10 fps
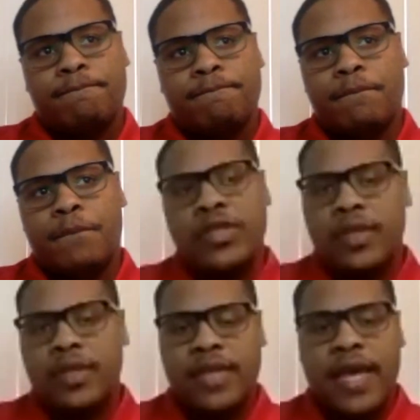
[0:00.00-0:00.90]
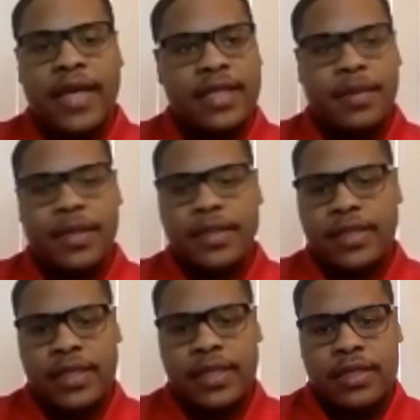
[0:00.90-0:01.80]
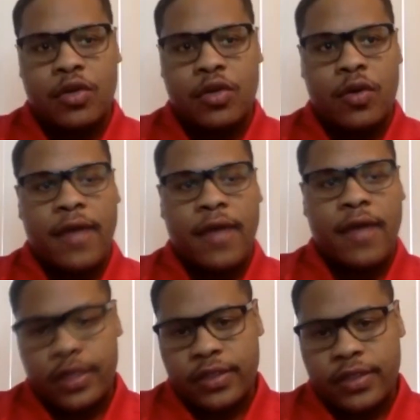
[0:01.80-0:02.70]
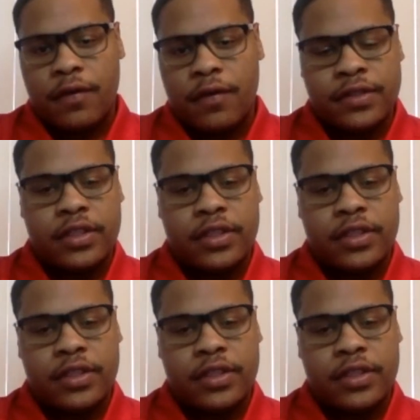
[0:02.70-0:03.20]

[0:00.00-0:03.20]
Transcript: you said, because of academics and, you know, athletics, obviously.